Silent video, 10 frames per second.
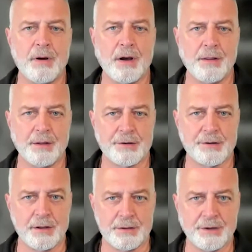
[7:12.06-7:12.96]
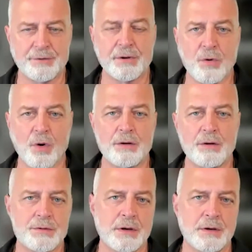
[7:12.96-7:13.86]
uh, the district
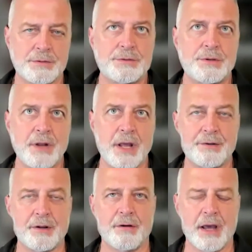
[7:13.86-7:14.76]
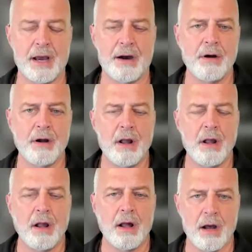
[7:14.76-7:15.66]
court uh, two days ago now
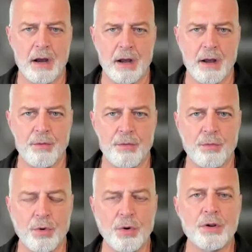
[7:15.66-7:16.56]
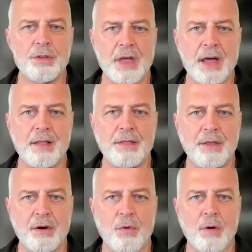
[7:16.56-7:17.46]
uh, ruled that
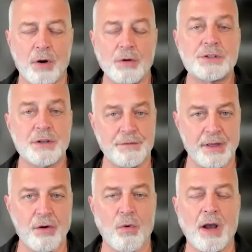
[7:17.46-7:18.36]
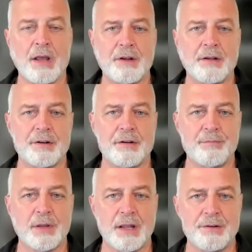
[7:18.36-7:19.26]
the most of the Hawaii
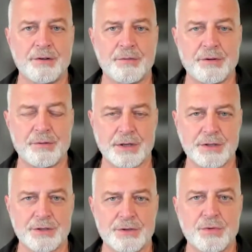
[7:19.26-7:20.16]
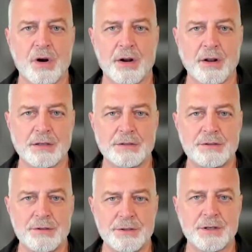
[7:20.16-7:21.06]
sensitive places restrictions were
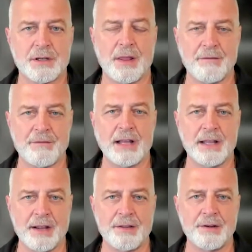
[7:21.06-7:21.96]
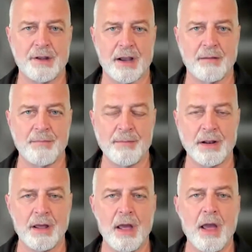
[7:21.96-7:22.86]
unconstitutional and they violated the Second
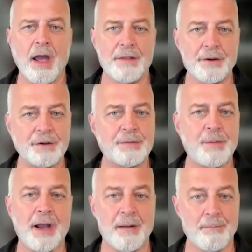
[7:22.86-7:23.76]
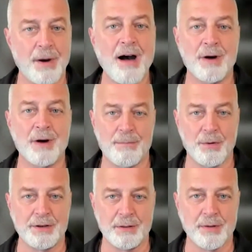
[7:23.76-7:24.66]
Amendment. And this is by an Obama
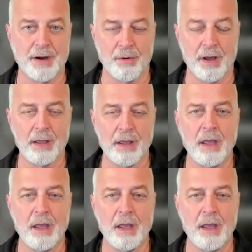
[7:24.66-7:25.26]
appointee, by the way.